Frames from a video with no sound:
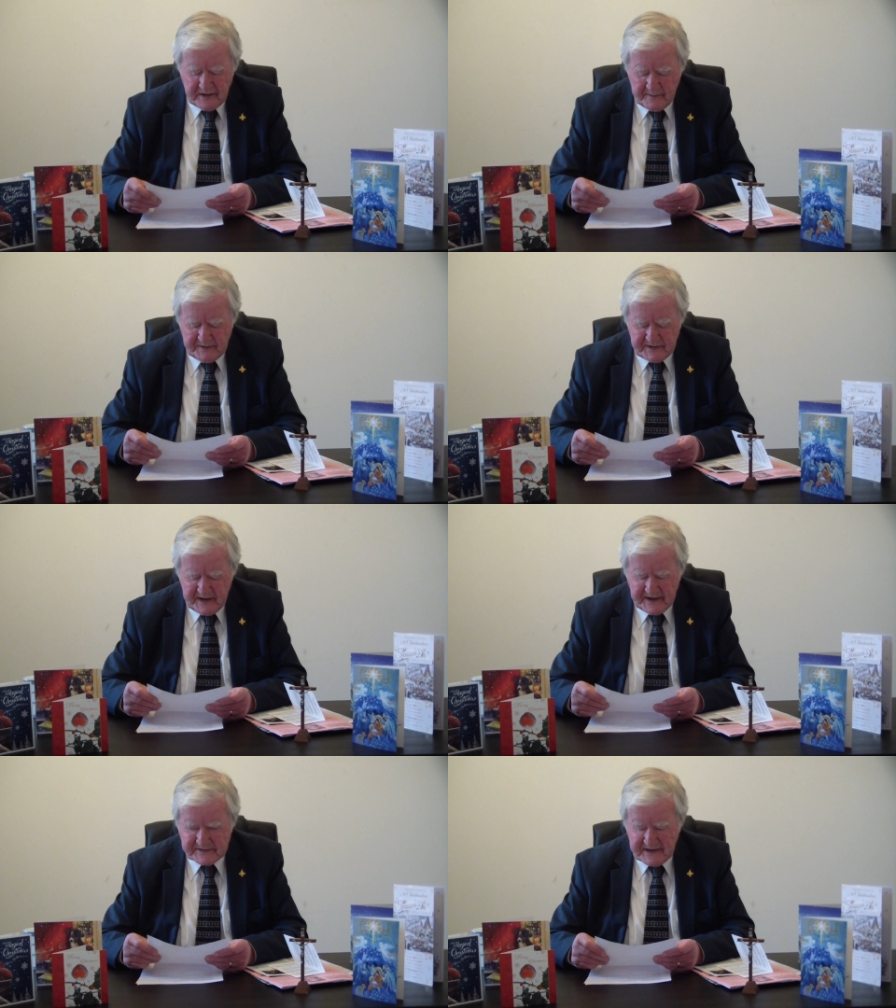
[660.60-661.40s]
type of
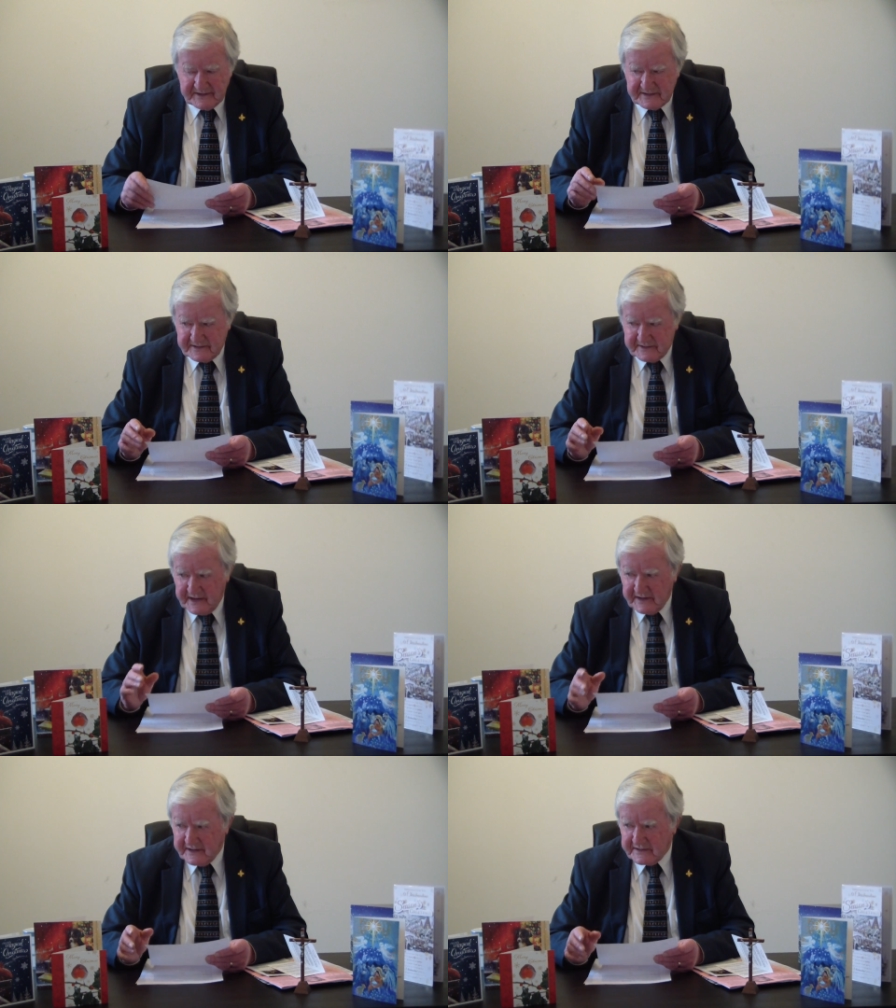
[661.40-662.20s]
things. I
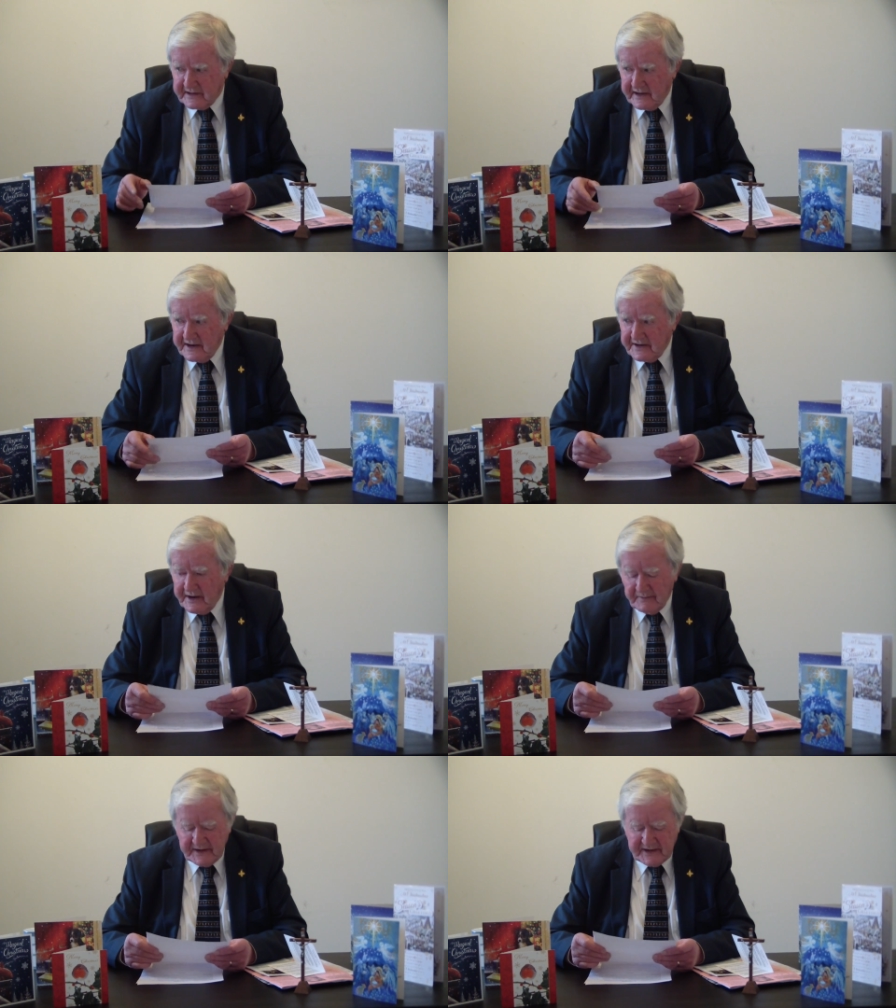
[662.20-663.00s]
think it
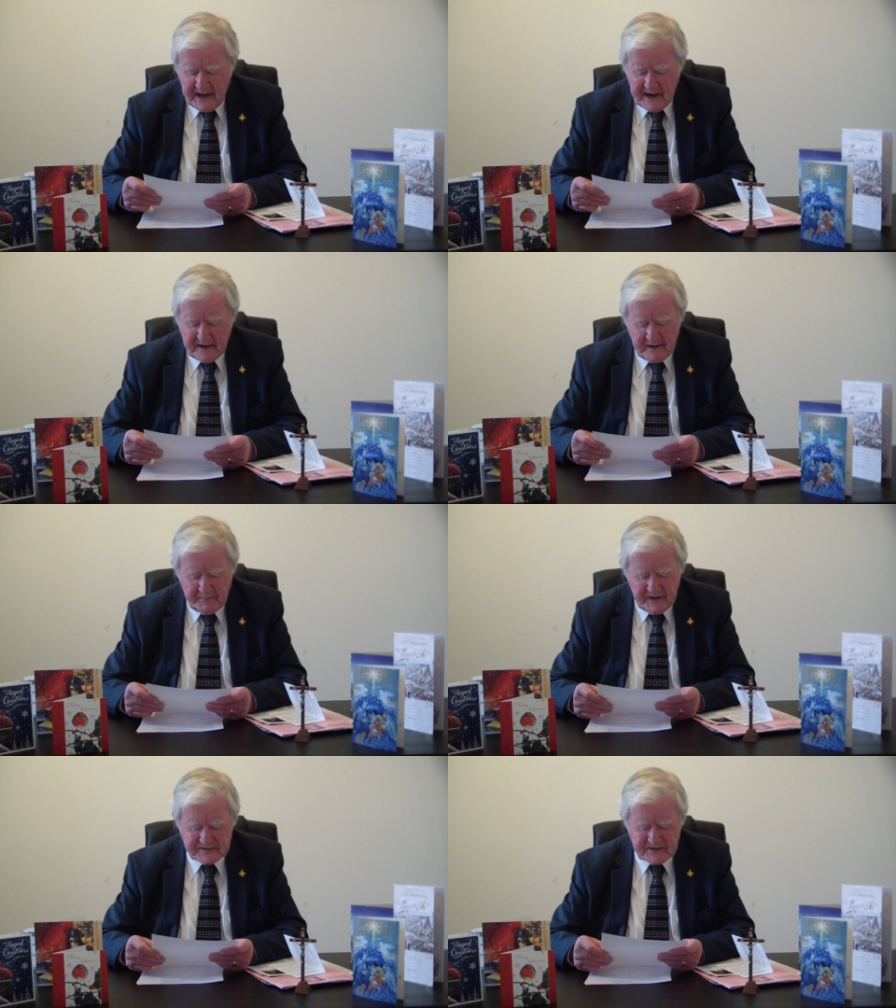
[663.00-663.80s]
now and again
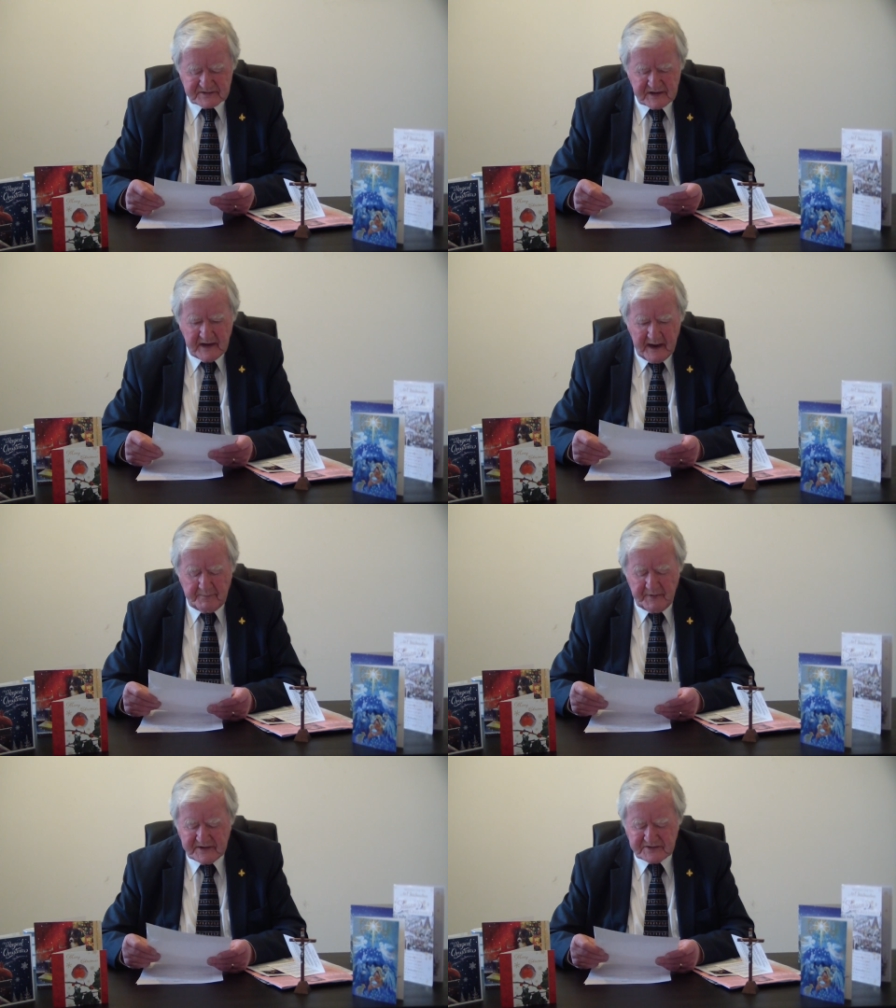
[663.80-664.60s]
it brings
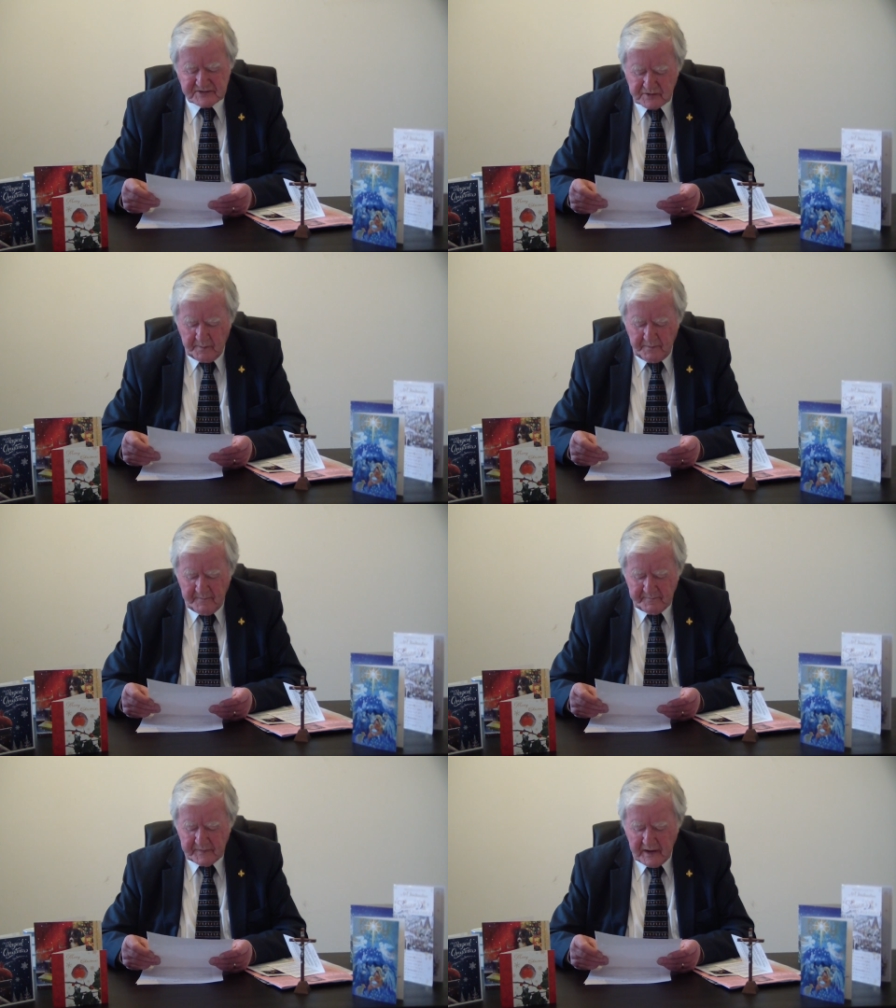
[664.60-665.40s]
us up.
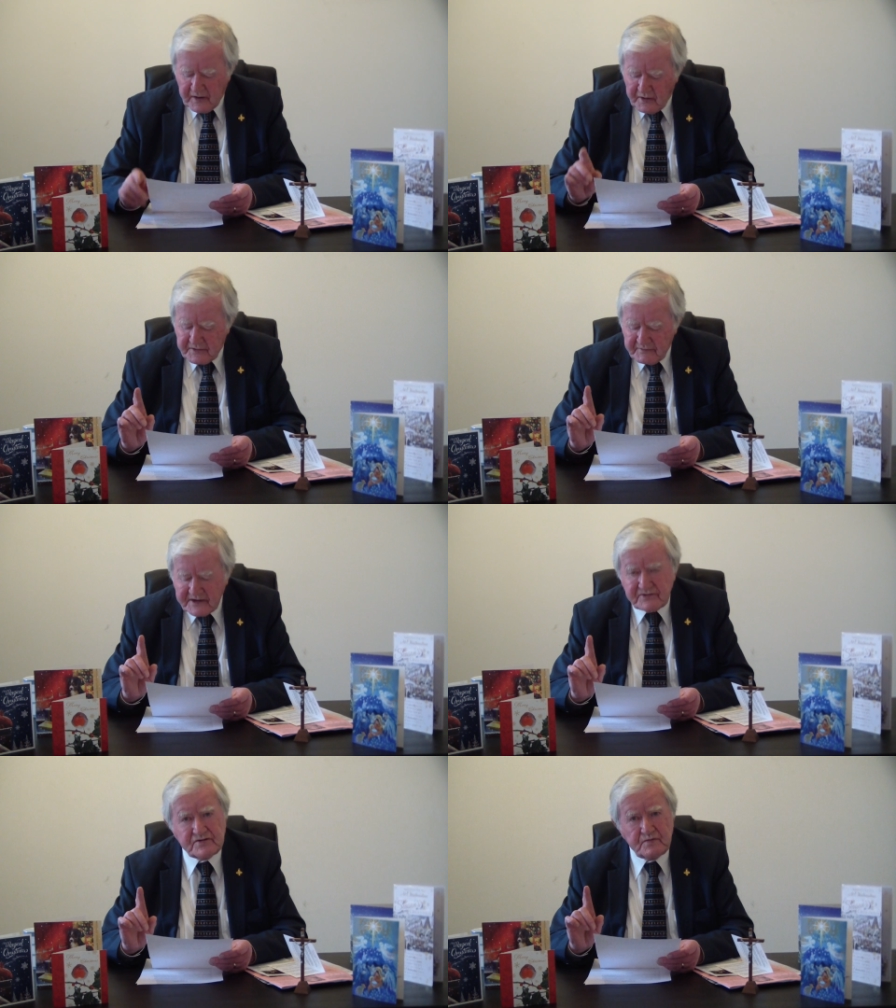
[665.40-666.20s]
Could I
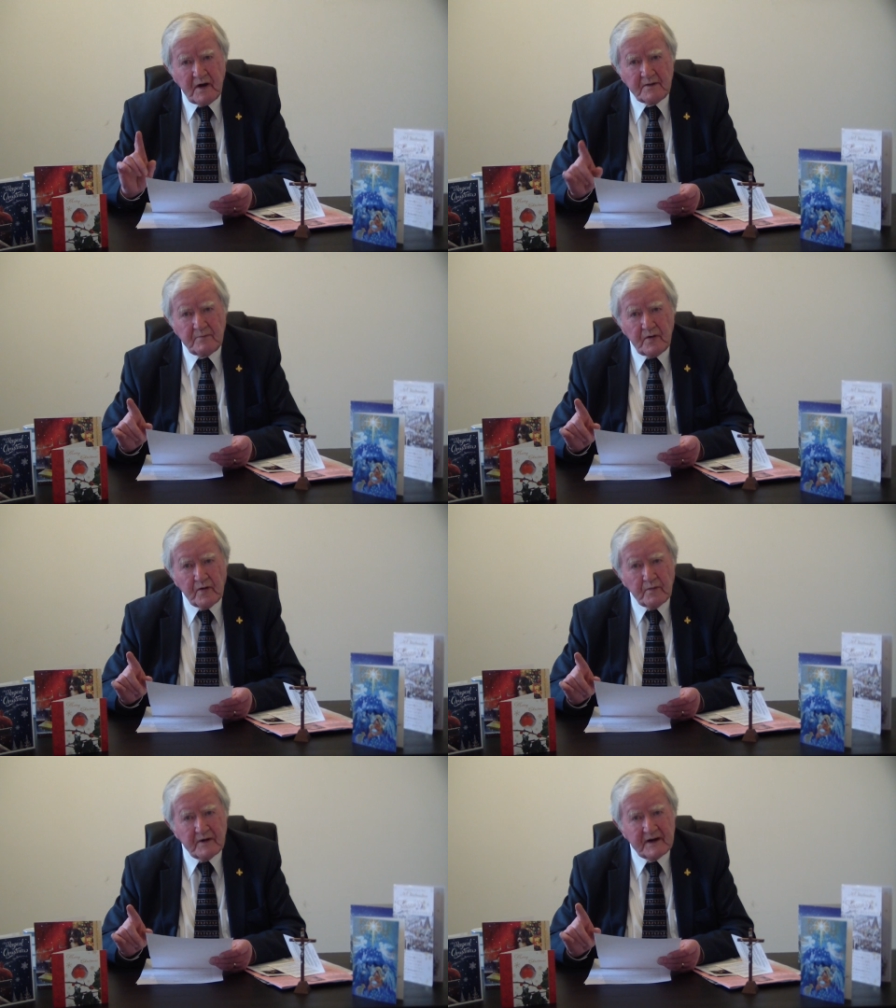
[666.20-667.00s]
read just one
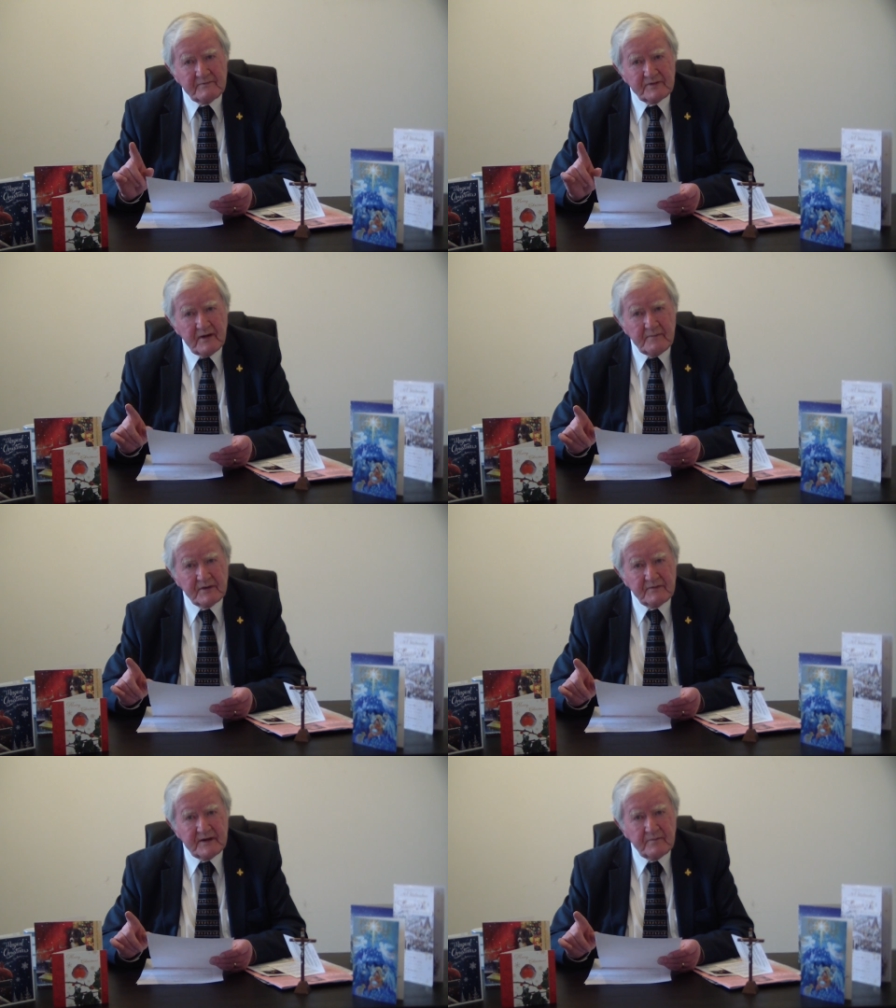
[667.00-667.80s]
more? But I have time
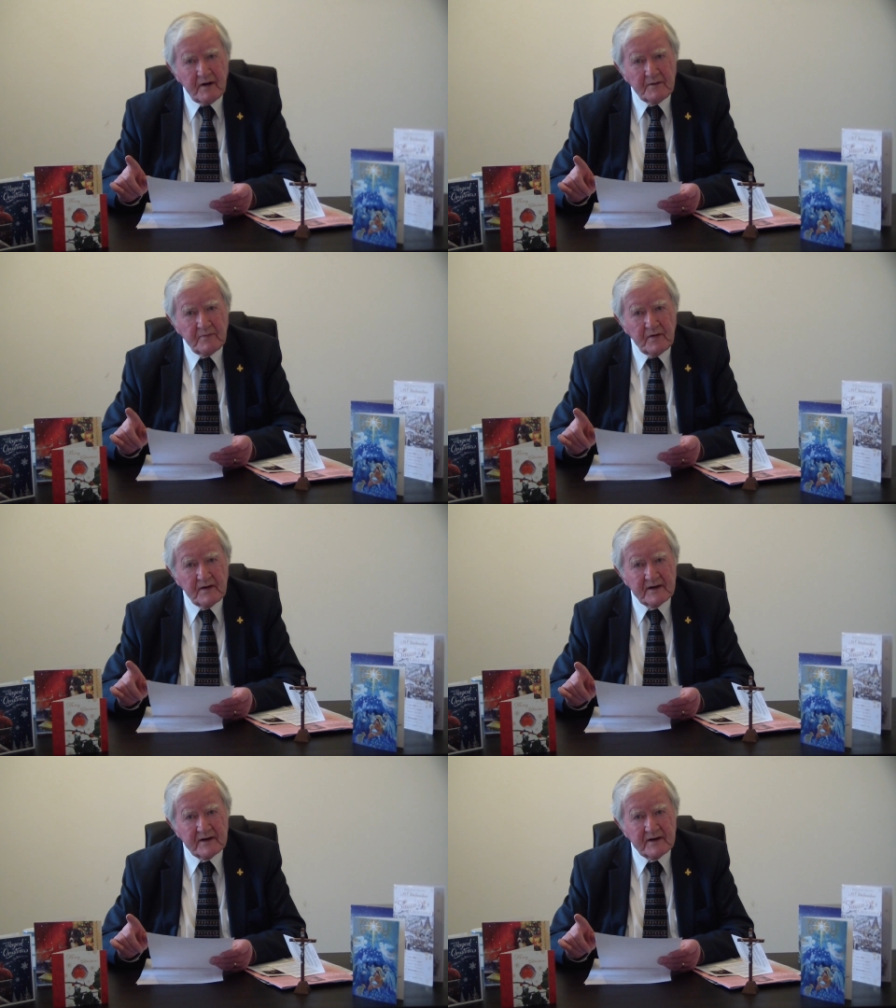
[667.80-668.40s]
to read one more.